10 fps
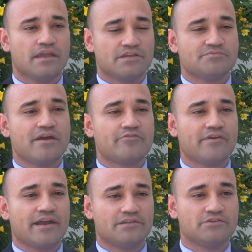And as a matter
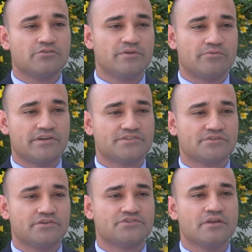of fact, I do a little bit of
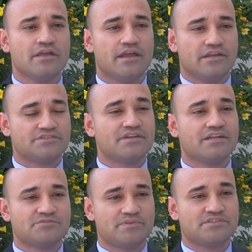research, and it's
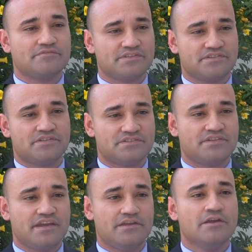not specific to
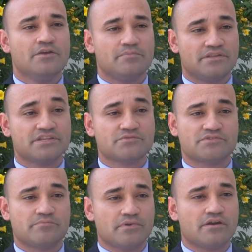this day, but
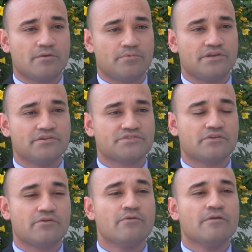this was a couple
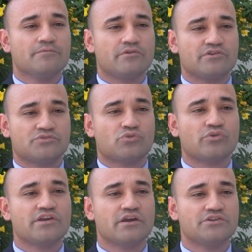years ago, there
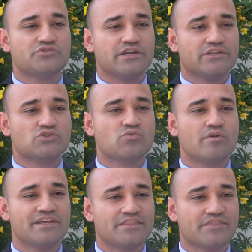are
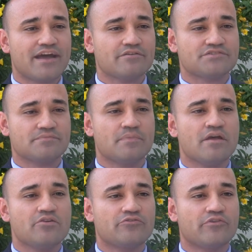
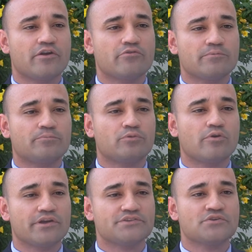320,000 federal
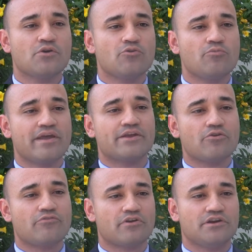employees who make
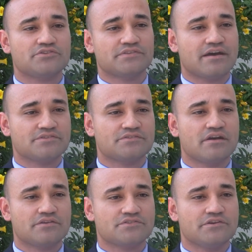over $100,000
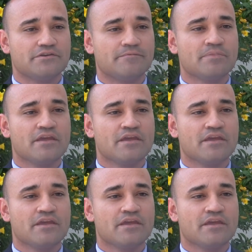a year.